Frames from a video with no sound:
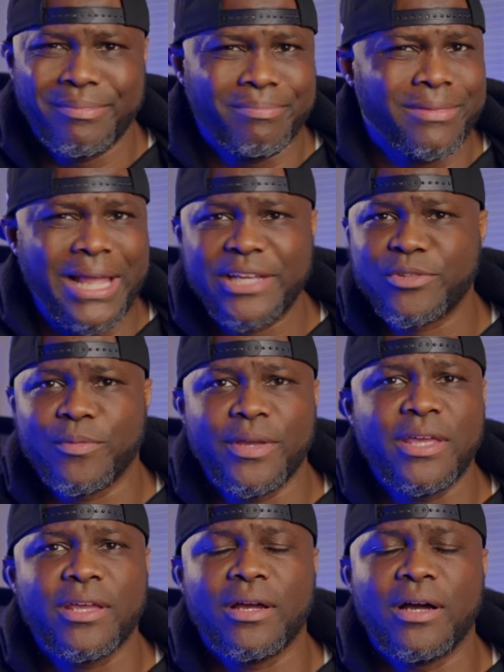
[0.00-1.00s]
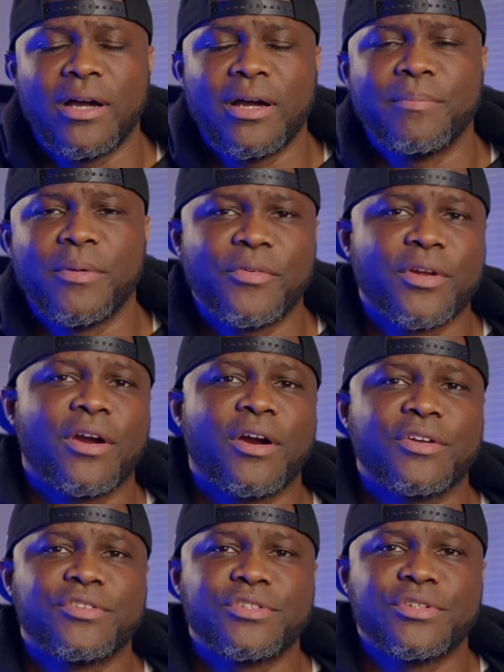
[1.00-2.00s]
last week um, in
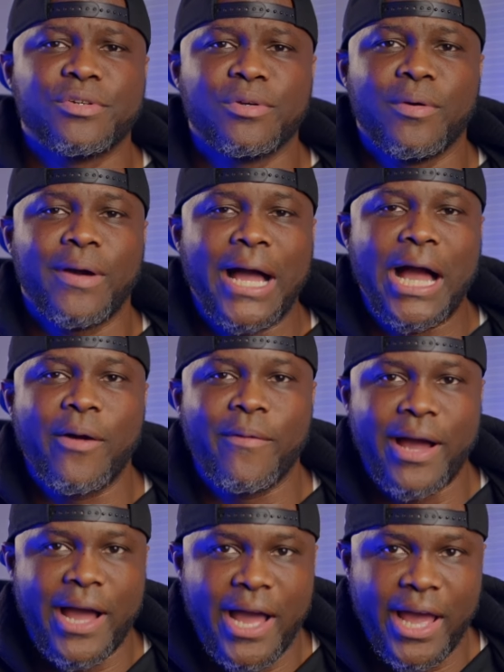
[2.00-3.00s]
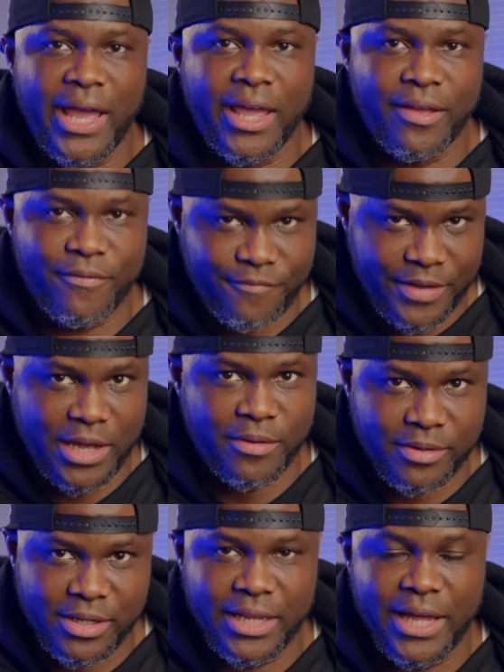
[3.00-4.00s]
regards to how I
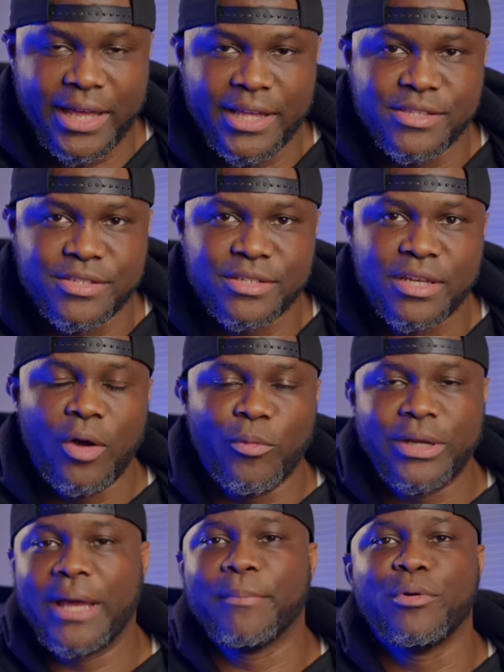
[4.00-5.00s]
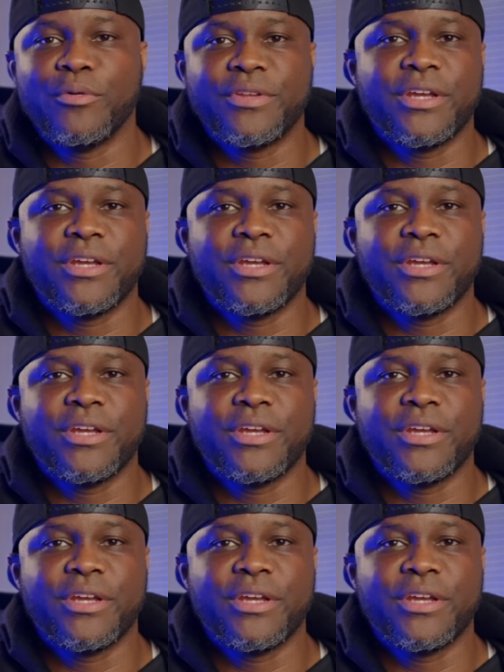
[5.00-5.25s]
found clients when I moved